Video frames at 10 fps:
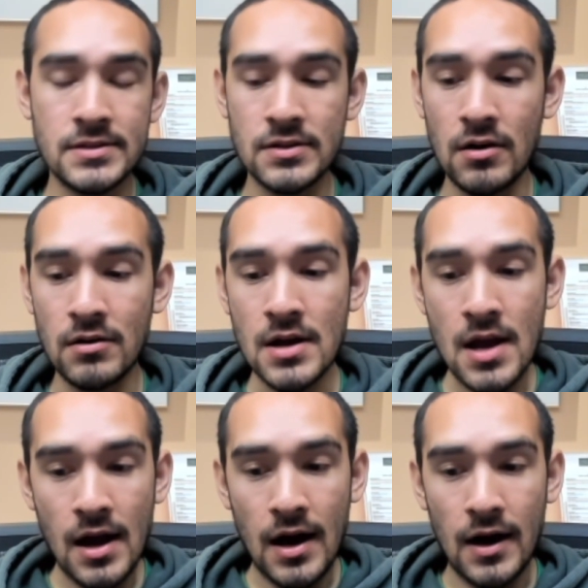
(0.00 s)
So
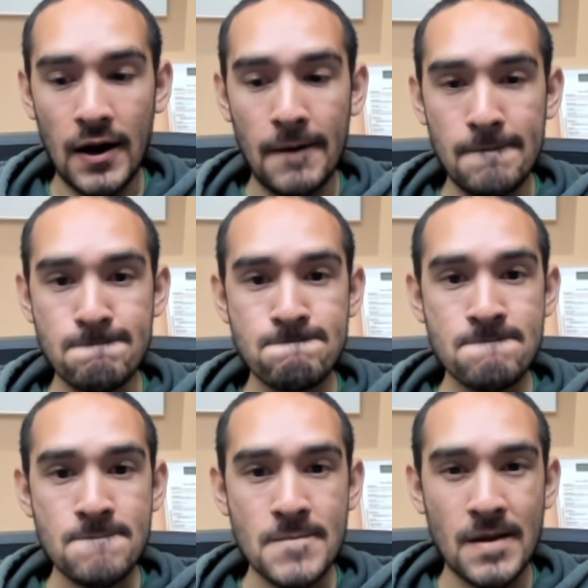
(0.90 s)

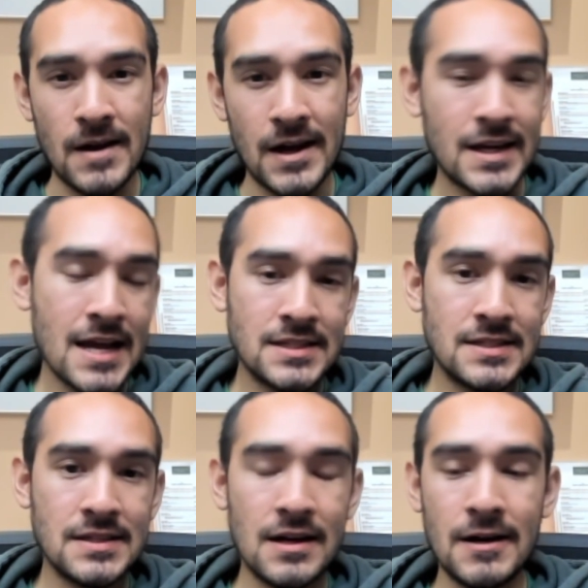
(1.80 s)
I
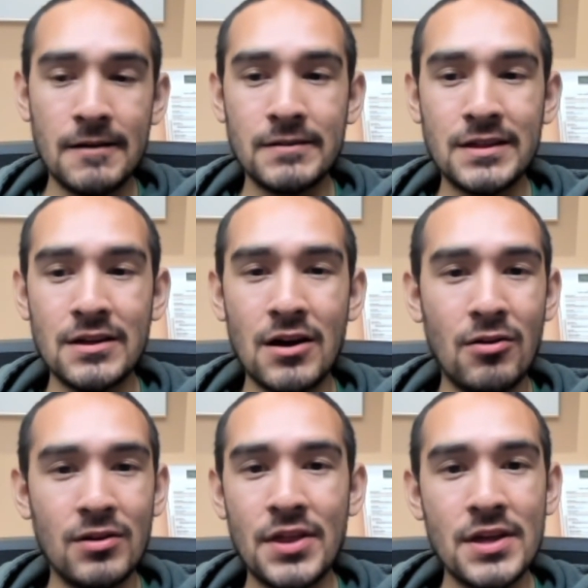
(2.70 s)
guess
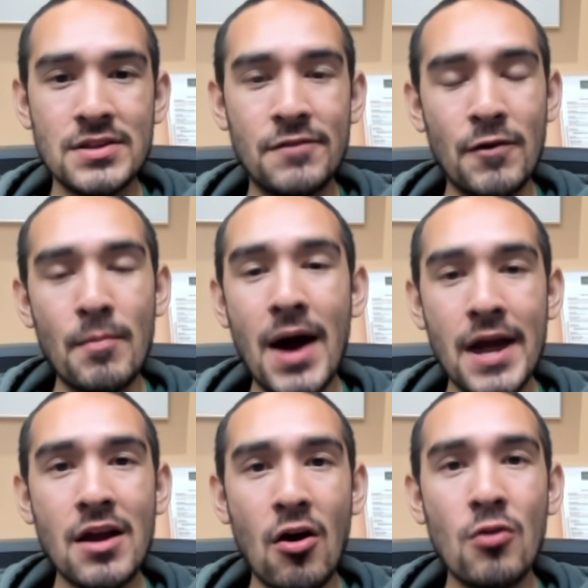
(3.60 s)
for
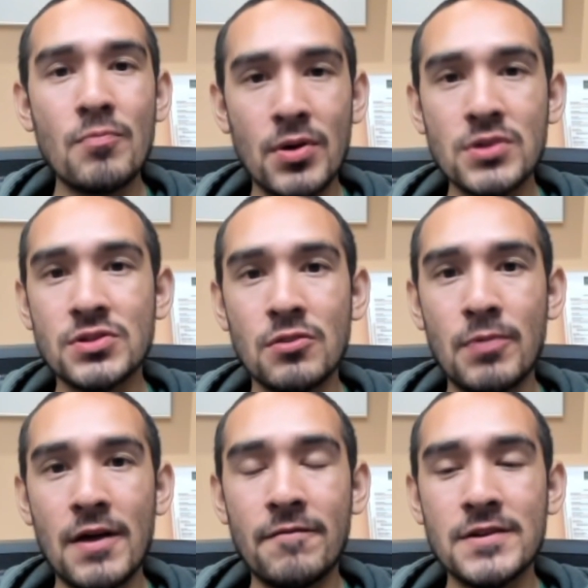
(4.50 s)
my own personal
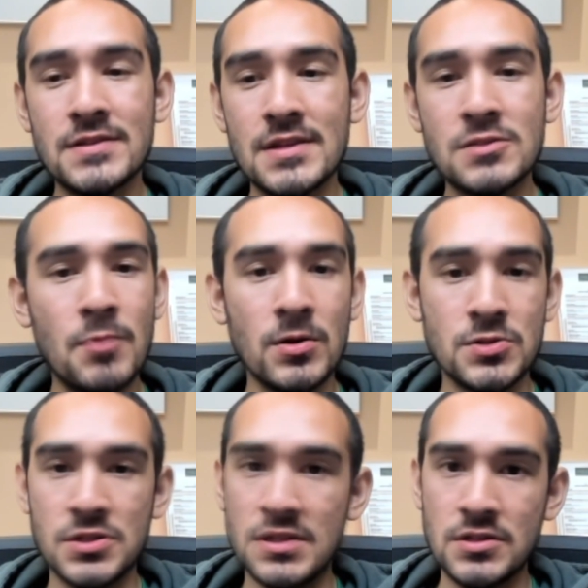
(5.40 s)
preference, this ball
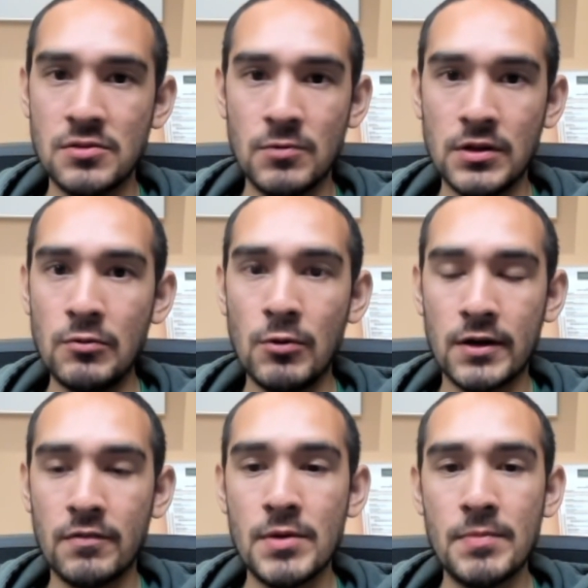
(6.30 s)
just doesn't really
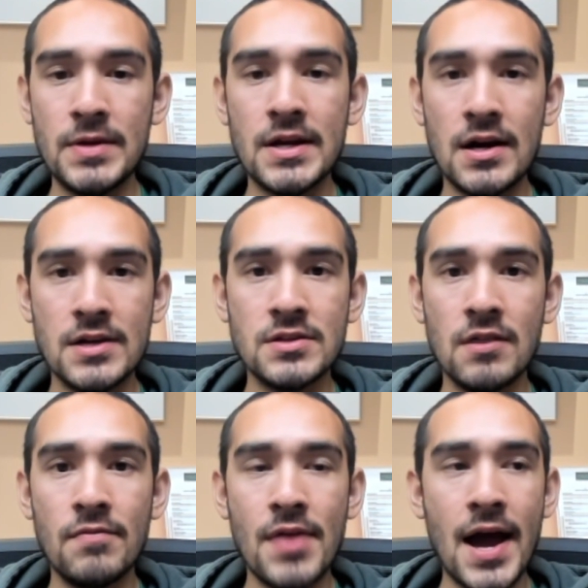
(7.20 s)
work for me because
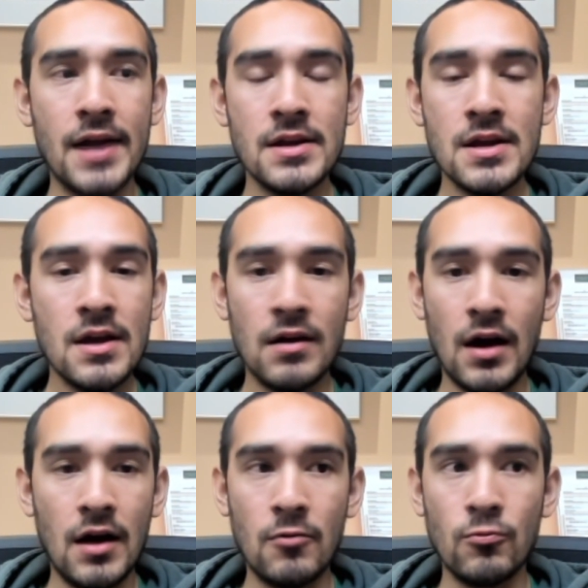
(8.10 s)
of that
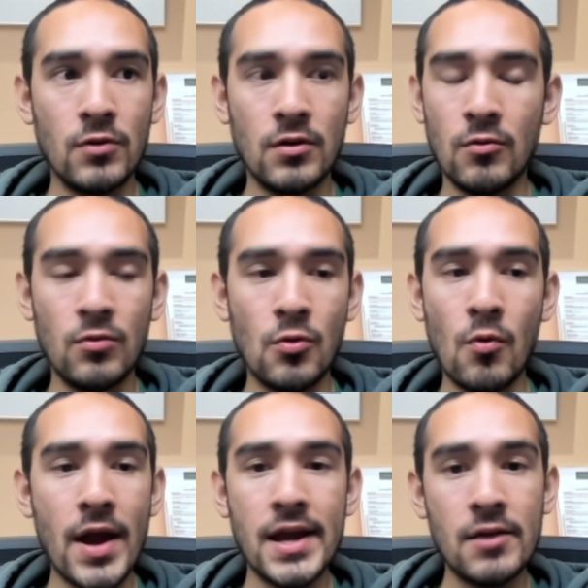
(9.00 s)
the
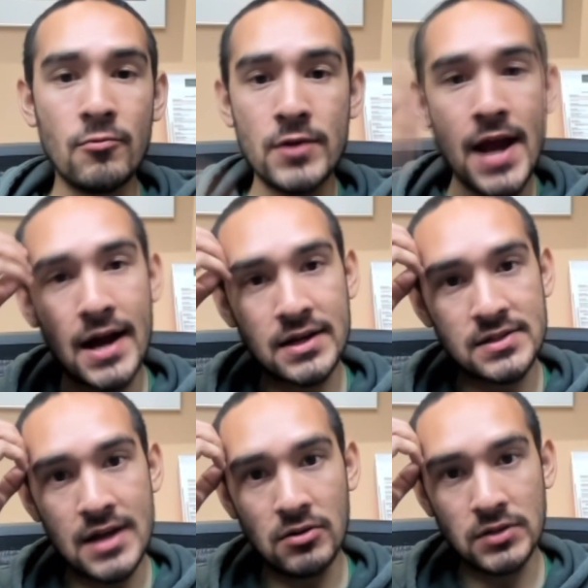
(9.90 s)
way it
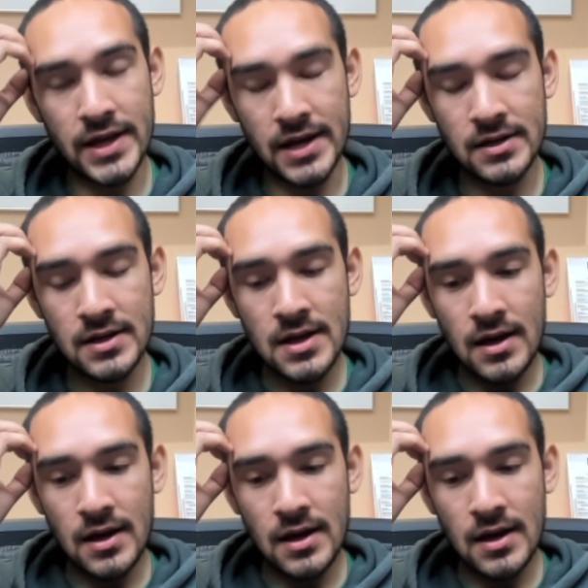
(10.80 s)
reacts down lane.